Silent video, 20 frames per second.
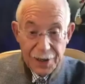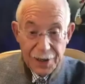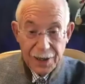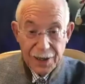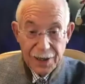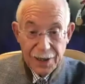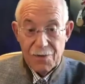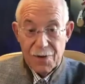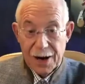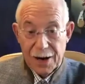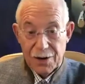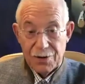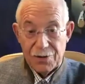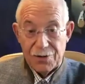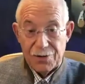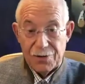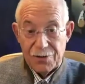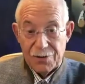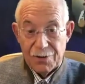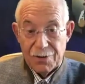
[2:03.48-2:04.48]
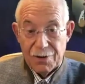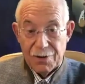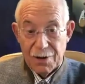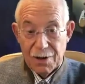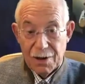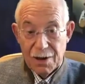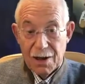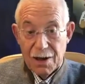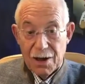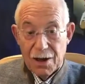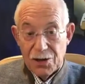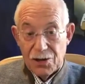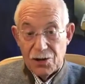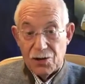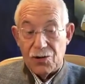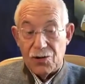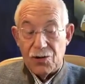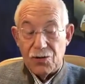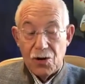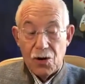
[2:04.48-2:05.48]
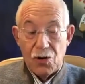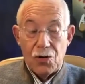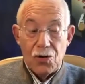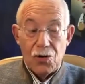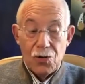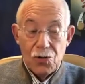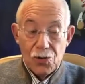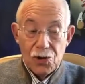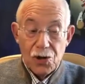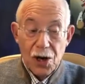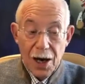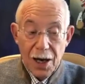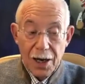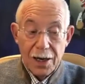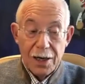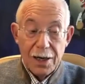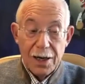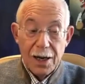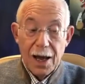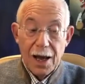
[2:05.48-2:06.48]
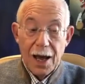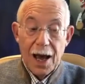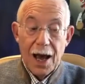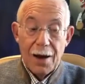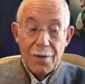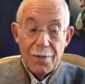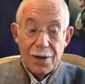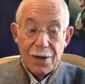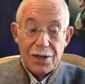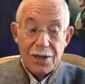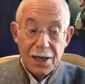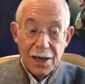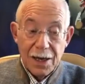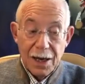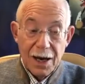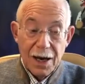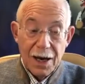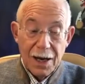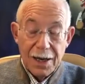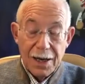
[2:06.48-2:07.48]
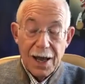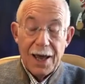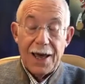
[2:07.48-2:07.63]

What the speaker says: clear records. So you know who's got it, how much they got,